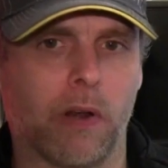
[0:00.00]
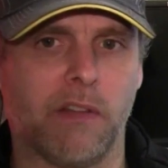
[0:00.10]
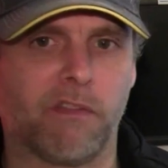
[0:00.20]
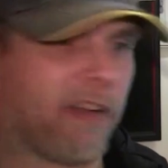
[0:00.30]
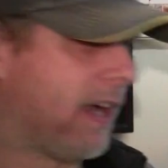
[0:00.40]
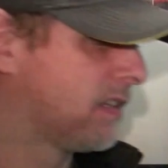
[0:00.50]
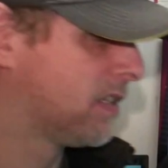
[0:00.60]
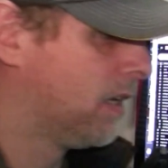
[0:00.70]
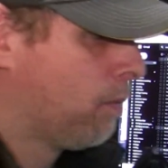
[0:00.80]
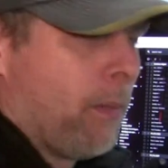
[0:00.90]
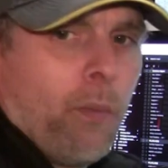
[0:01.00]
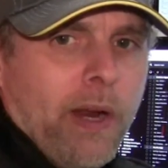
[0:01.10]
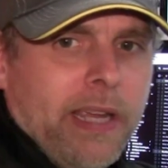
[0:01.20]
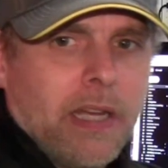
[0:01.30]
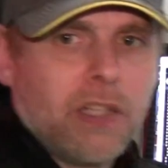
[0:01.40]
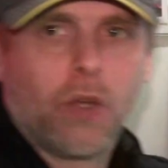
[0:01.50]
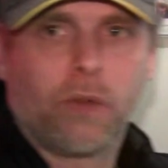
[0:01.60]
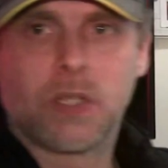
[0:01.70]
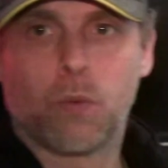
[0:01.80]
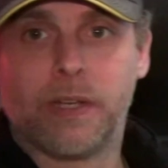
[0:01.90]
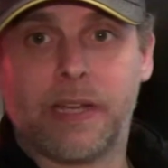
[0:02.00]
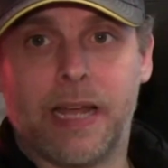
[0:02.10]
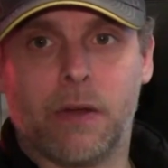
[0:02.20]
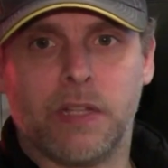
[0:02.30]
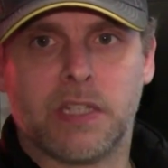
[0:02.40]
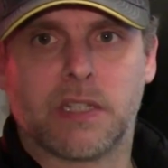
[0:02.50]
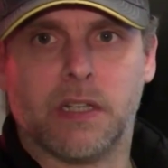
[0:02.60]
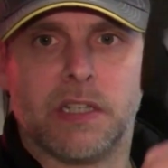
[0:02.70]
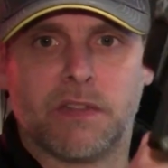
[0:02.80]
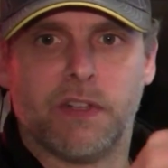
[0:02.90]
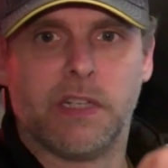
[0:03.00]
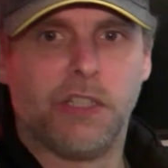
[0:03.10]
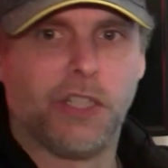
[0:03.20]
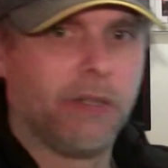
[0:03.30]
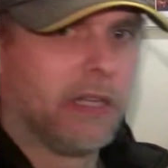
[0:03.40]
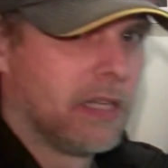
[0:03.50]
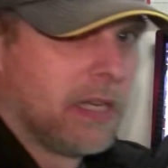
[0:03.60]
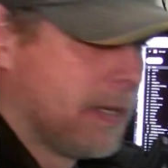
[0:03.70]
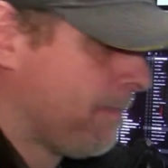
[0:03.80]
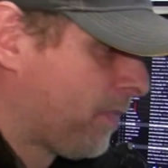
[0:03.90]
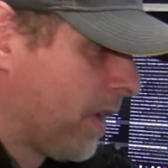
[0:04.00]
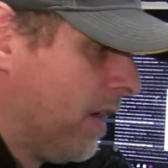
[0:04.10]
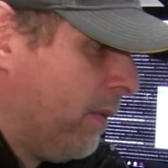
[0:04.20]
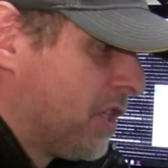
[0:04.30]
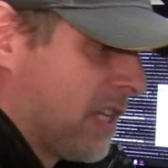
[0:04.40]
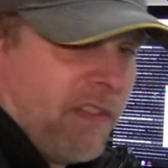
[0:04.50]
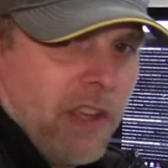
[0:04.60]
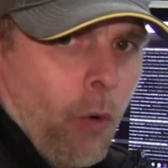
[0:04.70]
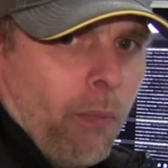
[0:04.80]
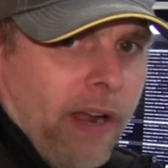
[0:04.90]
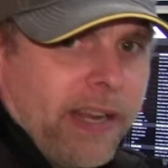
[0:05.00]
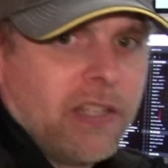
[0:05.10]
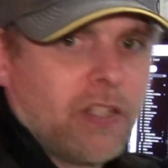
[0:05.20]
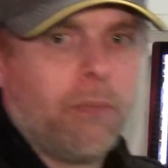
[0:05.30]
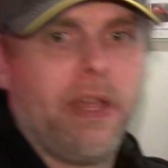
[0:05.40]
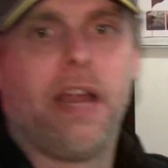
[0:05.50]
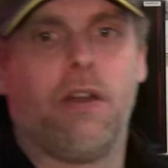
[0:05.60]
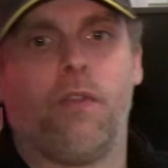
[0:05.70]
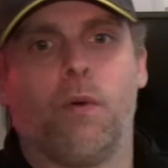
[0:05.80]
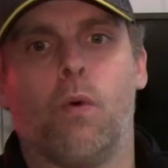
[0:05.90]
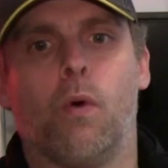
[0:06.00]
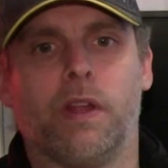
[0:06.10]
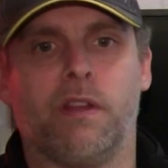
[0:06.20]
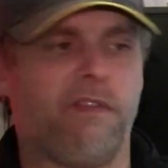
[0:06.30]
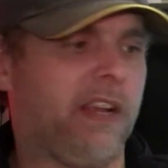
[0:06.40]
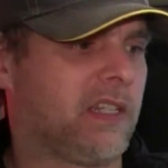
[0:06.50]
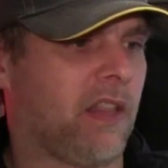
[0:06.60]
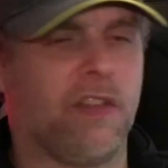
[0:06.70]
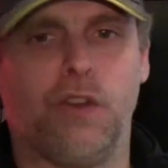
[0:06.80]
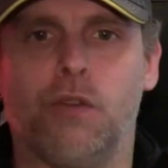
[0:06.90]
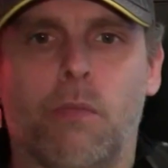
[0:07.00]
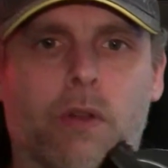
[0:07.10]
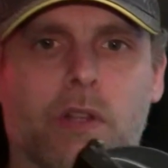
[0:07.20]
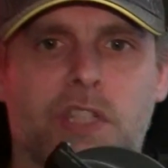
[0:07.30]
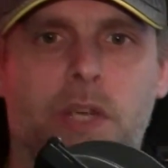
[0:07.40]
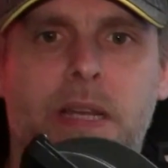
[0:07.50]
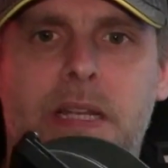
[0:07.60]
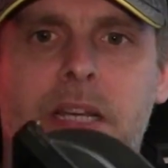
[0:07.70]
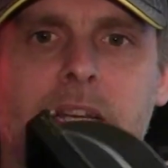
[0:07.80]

In fact, when we took this one down, this flooded unit, we just left the old bracket up there on the wall and affixed the new model to it.